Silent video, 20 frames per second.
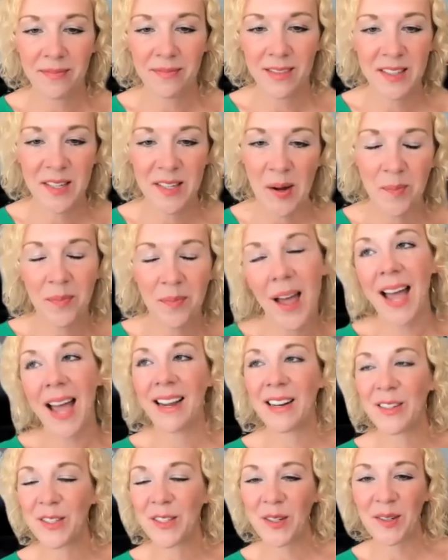So I
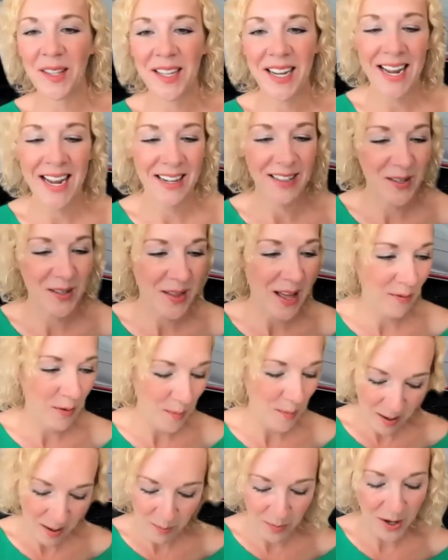can certainly answer that
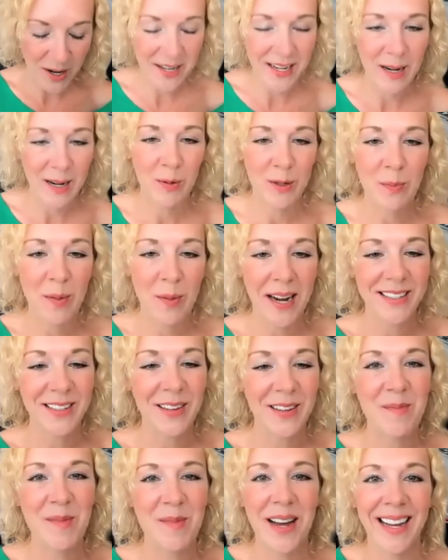from my marketing
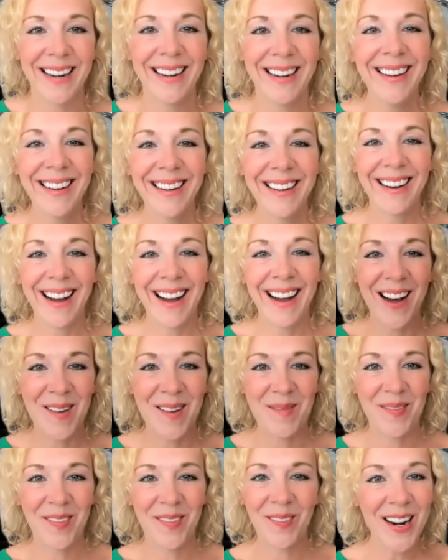perspective, but
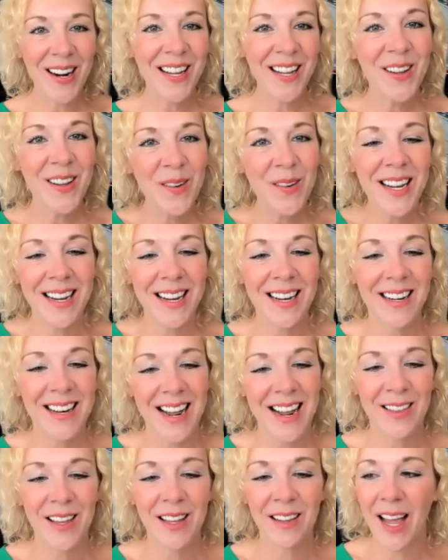what do you need,
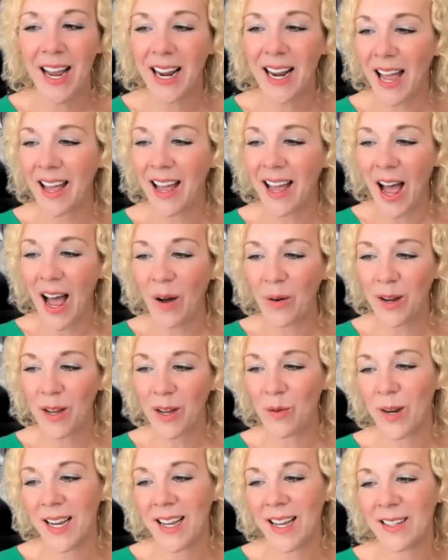Nathan? Like, how
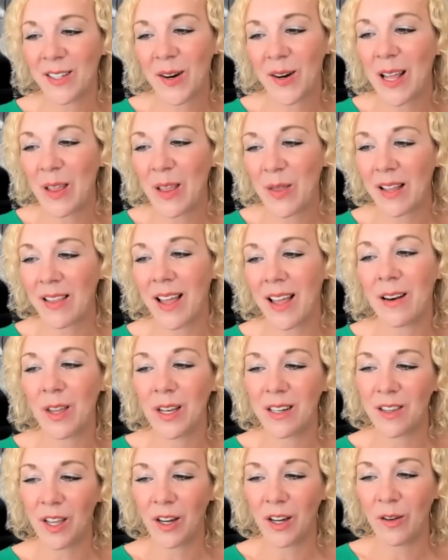can is there anything that
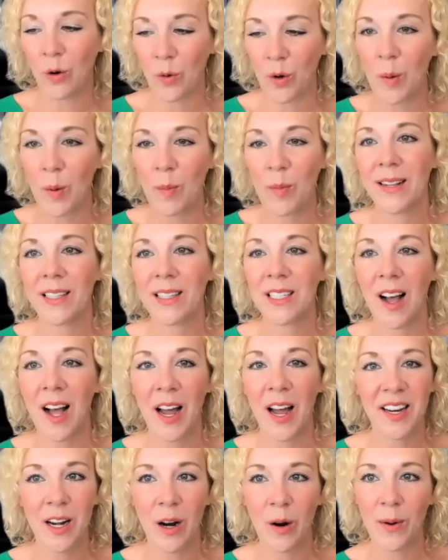the group that's
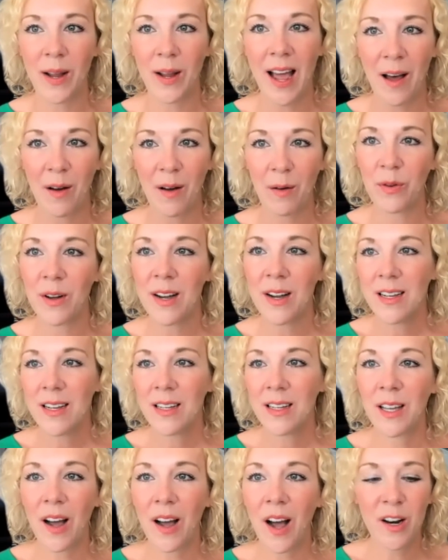on, we have
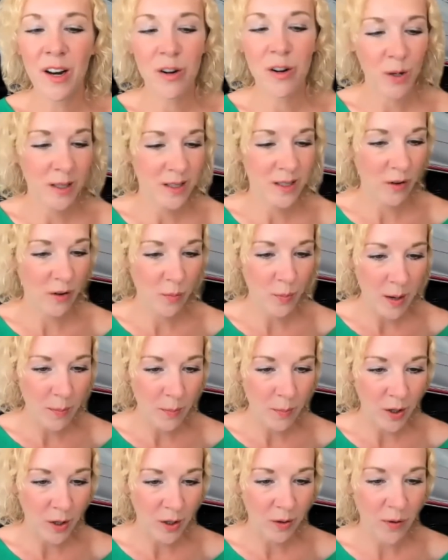hundreds of
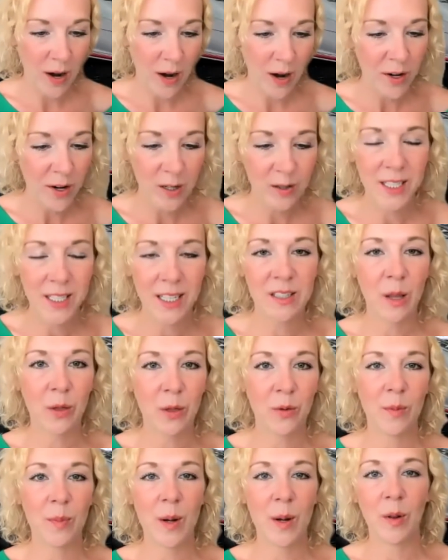people,
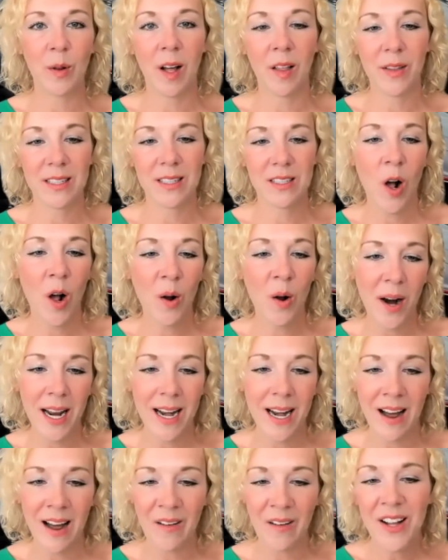563 people on this call
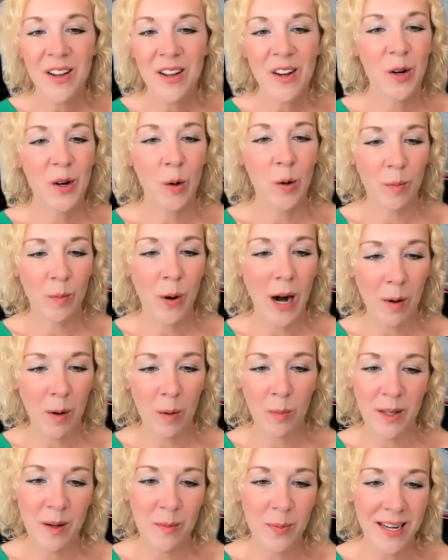right now who would
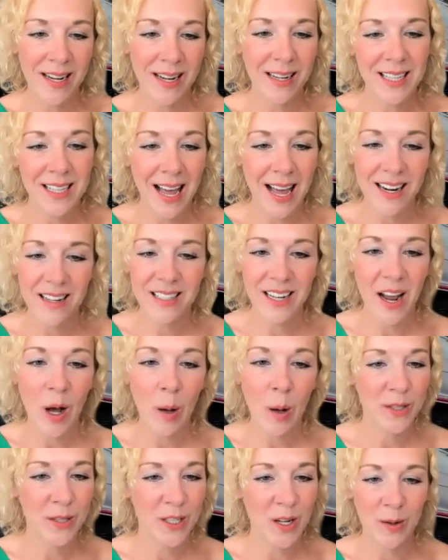probably be excited to
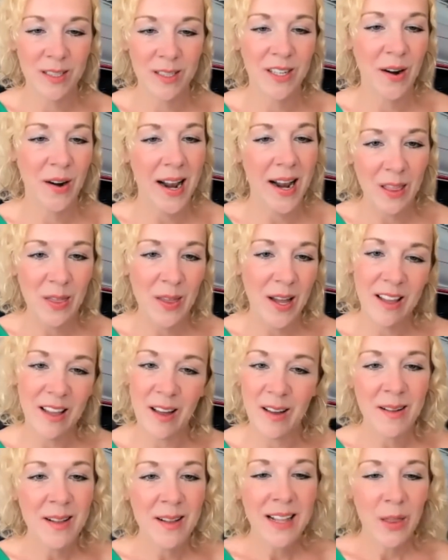help. So is there anything
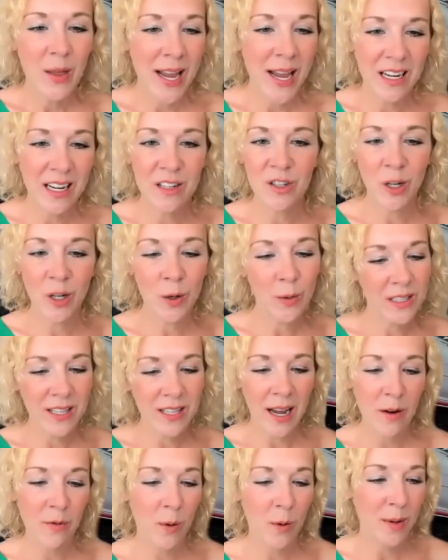that they can do
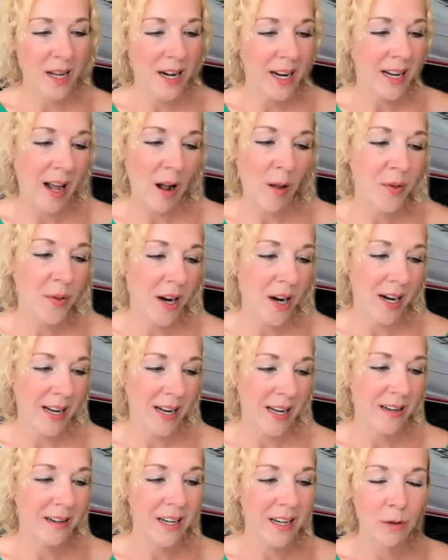aside from getting out there
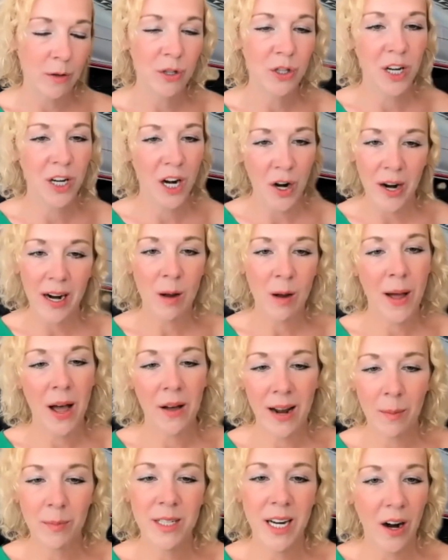and, sharing
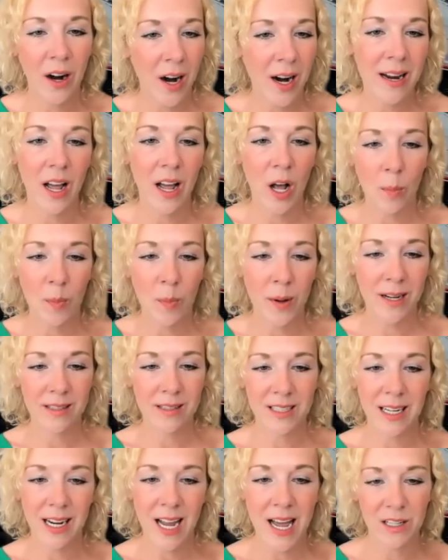about Aptera and helping
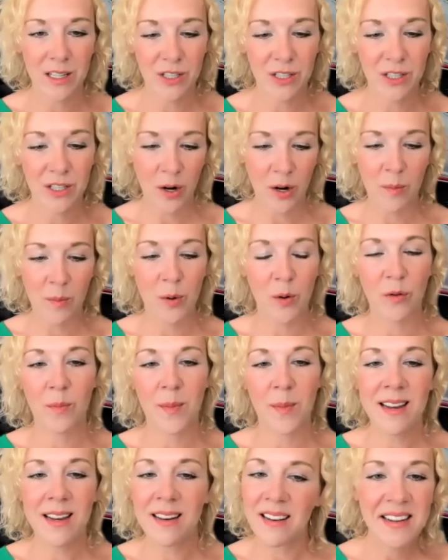us to kind of start our
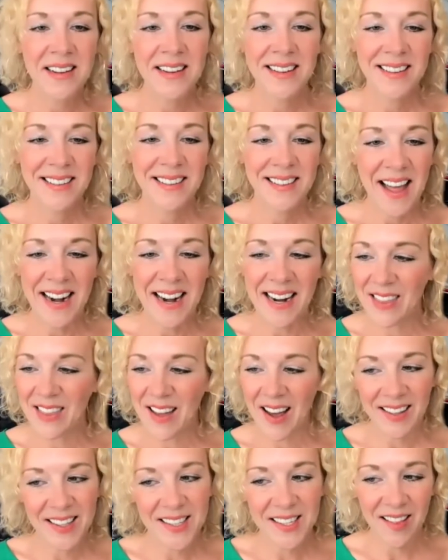movement? Any
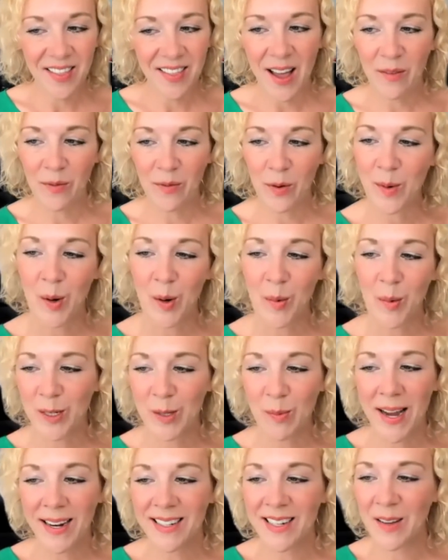thoughts on that from your
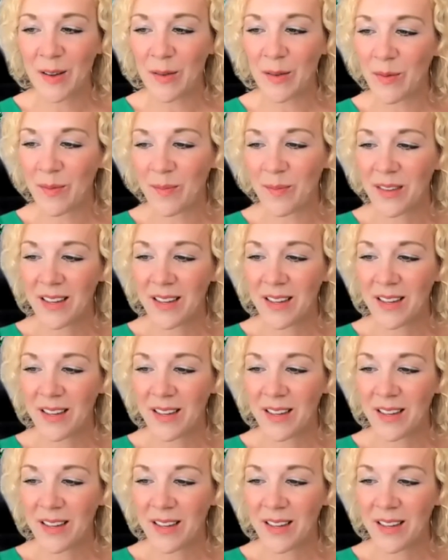perspective?